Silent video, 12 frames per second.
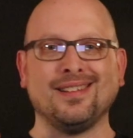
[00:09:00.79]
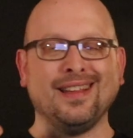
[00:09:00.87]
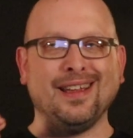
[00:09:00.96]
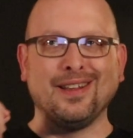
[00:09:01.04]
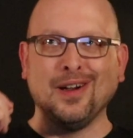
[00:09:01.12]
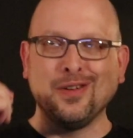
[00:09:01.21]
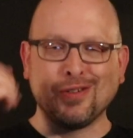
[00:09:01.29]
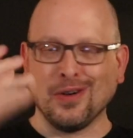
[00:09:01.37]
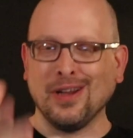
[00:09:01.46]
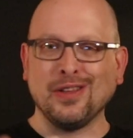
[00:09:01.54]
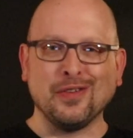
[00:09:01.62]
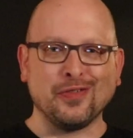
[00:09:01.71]
They go
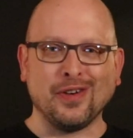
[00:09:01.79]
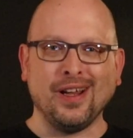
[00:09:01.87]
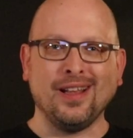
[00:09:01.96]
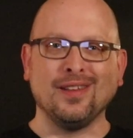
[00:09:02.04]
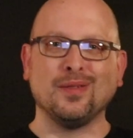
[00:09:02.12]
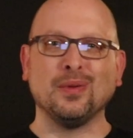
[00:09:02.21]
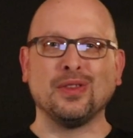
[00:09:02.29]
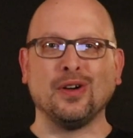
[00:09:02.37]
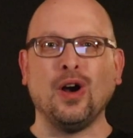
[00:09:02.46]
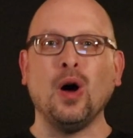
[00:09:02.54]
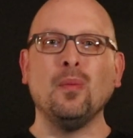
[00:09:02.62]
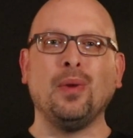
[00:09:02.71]
join their friends with their
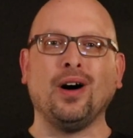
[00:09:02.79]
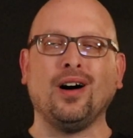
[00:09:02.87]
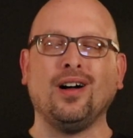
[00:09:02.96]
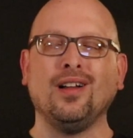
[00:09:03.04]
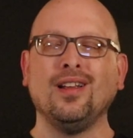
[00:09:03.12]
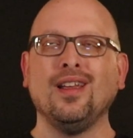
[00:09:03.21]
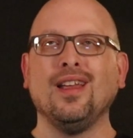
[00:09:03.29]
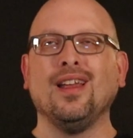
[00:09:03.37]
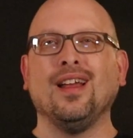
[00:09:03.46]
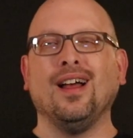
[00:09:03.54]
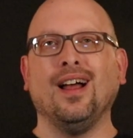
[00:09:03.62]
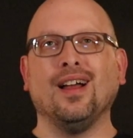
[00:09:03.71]
own ball,
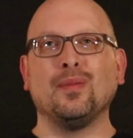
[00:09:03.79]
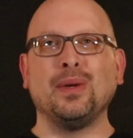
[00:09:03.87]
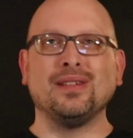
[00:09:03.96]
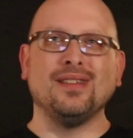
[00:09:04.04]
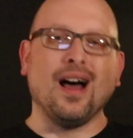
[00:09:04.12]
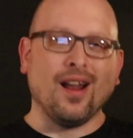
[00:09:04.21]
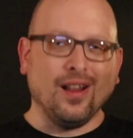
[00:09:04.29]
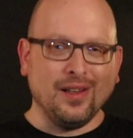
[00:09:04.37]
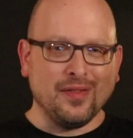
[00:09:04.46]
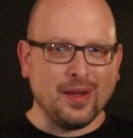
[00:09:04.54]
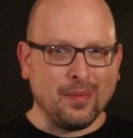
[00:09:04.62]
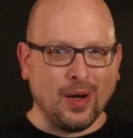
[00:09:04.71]
because not all
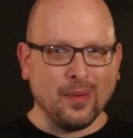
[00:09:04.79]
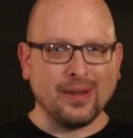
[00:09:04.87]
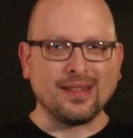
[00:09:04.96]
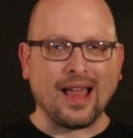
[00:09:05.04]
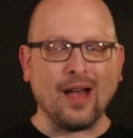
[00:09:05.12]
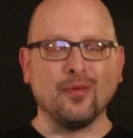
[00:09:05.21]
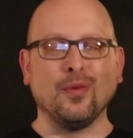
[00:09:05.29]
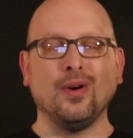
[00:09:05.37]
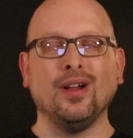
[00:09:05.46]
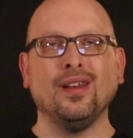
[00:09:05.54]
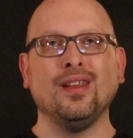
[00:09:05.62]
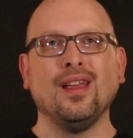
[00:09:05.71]
of them always have
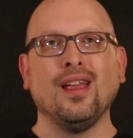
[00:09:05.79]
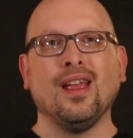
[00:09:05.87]
one.